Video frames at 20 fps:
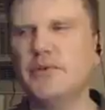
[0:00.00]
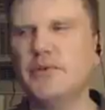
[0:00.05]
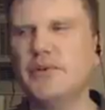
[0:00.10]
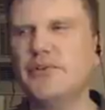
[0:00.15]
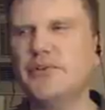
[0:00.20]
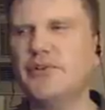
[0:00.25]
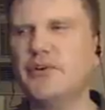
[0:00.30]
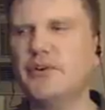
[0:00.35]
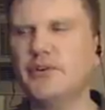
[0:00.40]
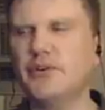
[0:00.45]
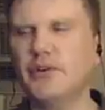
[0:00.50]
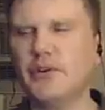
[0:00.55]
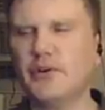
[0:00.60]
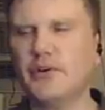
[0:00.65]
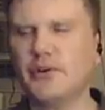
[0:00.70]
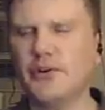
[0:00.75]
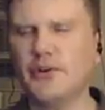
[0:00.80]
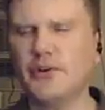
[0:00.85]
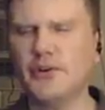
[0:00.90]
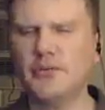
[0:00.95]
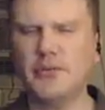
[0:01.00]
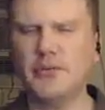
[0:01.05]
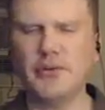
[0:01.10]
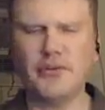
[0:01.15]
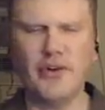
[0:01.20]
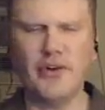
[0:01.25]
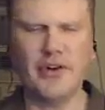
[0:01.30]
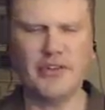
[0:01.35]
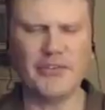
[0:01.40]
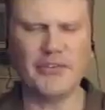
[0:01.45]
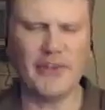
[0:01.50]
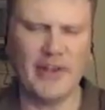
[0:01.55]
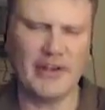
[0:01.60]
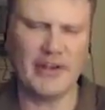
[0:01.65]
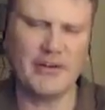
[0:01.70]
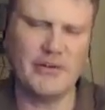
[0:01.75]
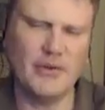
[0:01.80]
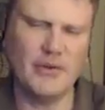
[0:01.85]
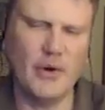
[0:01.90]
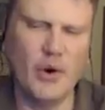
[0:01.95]
a certain degree, you'll be less
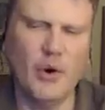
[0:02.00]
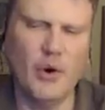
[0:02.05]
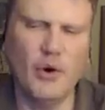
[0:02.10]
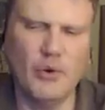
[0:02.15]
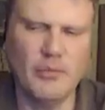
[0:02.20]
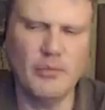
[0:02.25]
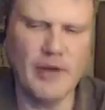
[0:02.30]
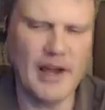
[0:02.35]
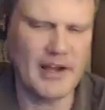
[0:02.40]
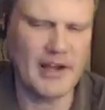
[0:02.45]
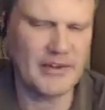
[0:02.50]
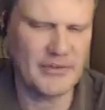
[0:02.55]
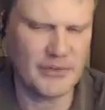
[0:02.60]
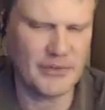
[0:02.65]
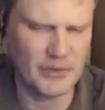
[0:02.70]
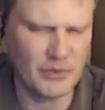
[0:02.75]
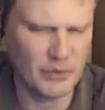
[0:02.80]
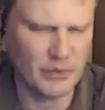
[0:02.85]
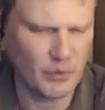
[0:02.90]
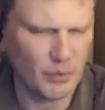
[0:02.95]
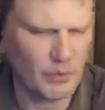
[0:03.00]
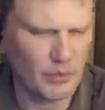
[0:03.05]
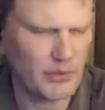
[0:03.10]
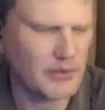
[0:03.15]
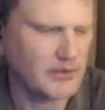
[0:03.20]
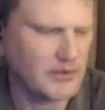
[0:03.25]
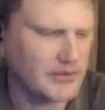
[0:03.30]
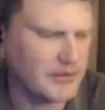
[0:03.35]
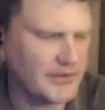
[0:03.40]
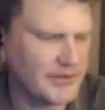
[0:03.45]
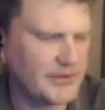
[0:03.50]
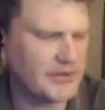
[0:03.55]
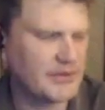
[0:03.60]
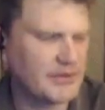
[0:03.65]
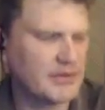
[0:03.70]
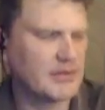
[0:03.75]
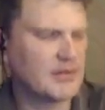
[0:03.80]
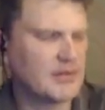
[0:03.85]
likely to hold back certain words.